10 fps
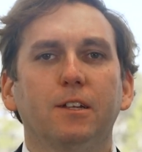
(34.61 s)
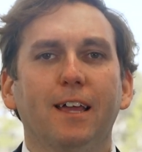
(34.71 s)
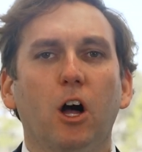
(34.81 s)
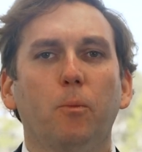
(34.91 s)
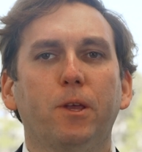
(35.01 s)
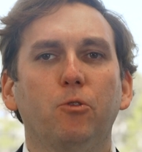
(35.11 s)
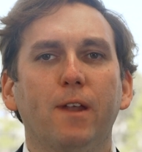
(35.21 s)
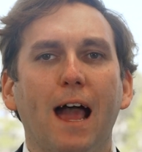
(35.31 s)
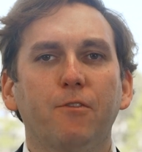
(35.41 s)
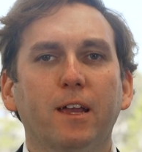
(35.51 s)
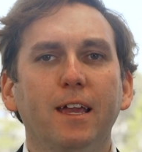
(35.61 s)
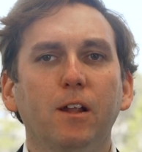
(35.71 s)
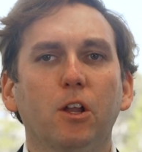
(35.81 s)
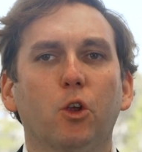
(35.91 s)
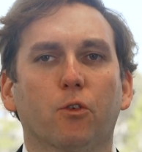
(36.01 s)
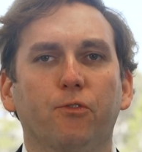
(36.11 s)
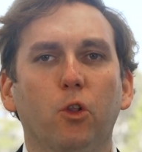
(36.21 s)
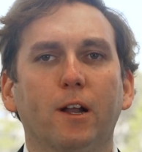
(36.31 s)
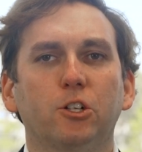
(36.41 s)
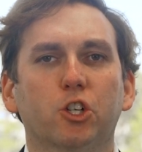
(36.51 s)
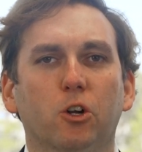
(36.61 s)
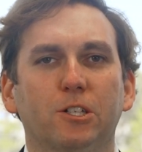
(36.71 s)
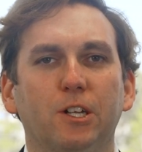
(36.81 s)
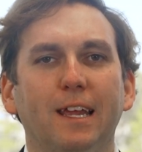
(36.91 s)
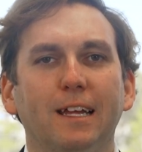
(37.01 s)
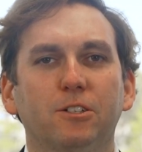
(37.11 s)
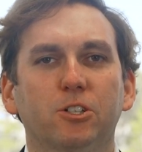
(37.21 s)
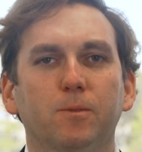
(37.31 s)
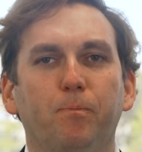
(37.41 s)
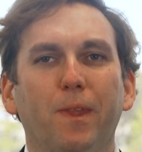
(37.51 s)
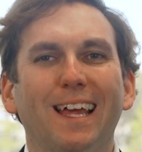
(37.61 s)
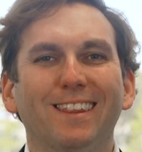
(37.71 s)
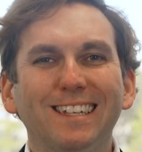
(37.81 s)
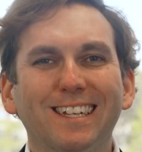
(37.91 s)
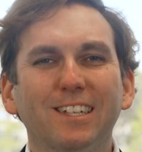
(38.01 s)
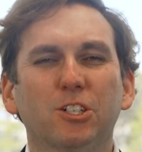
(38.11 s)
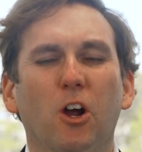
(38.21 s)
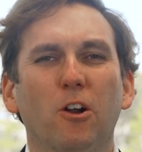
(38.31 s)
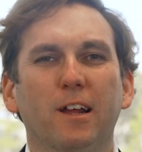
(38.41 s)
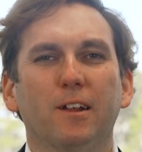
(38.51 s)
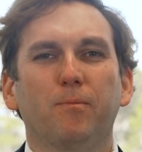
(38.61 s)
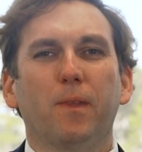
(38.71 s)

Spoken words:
to help you navigate your flood insurance needs. Let's get started.